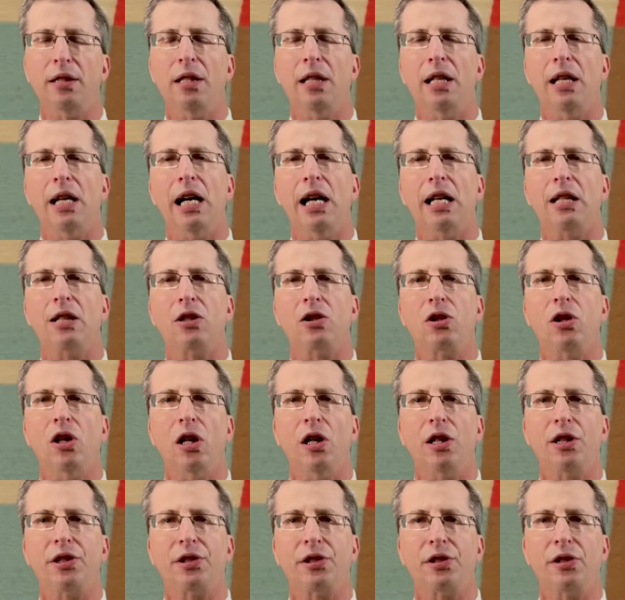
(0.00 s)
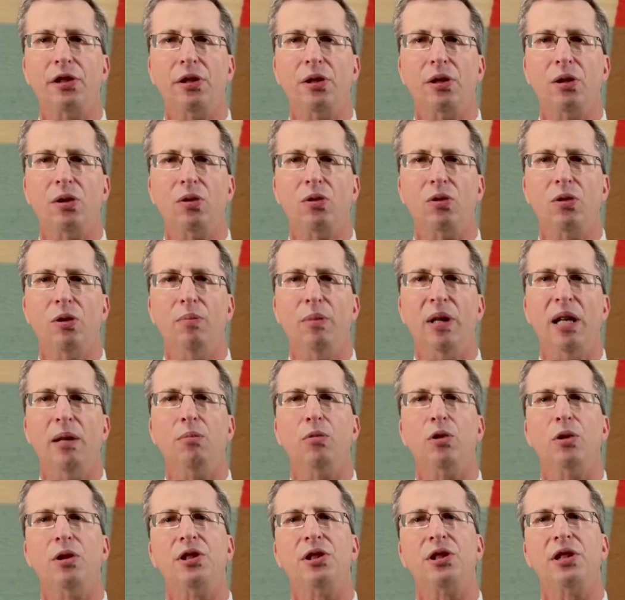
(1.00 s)
Holocaust
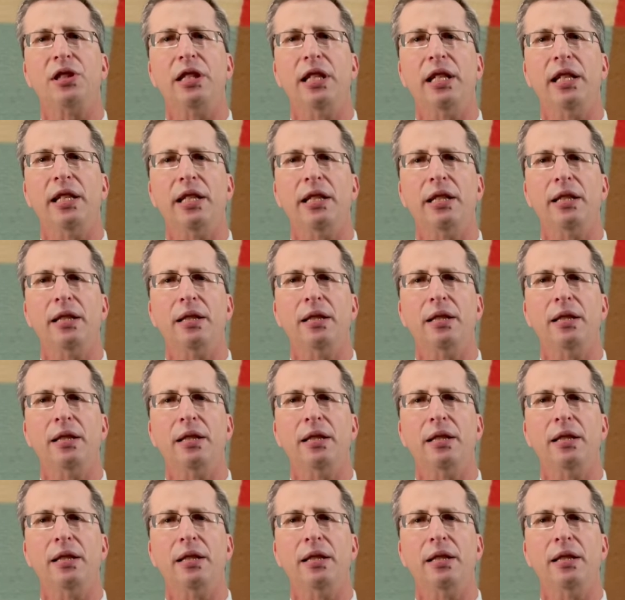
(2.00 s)
Remembrance Day.